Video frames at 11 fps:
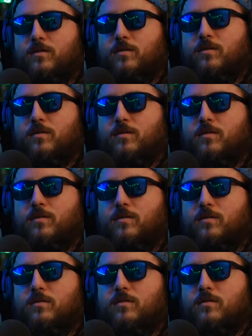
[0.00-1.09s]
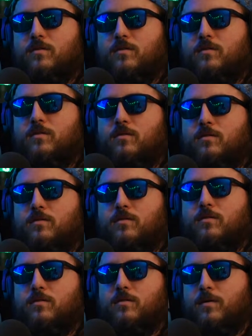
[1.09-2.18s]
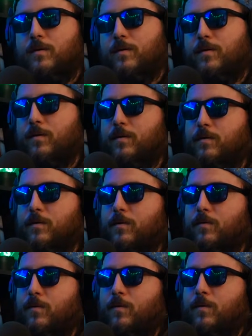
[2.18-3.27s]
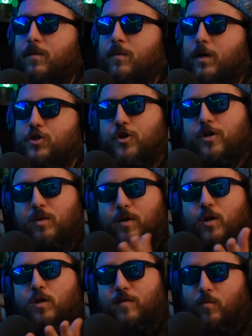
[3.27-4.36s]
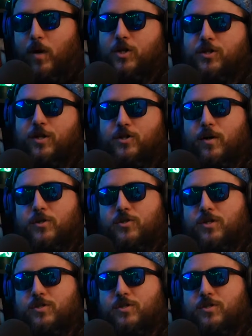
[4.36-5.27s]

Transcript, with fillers: And then that they don't understand... I don't know. That's what I'm saying. Because you're in the middle of rewatching the show, actually.